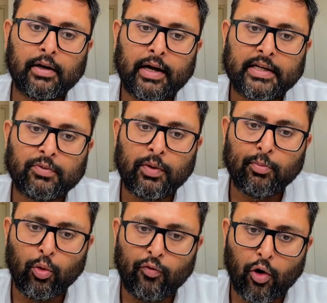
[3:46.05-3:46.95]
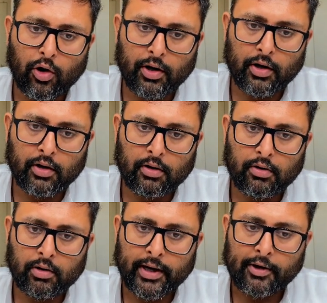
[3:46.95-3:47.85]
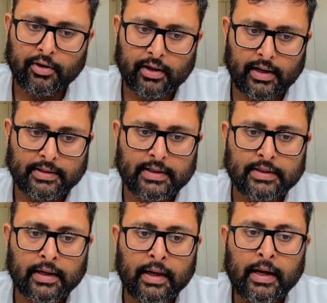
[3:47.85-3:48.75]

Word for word: as we move on into the classes.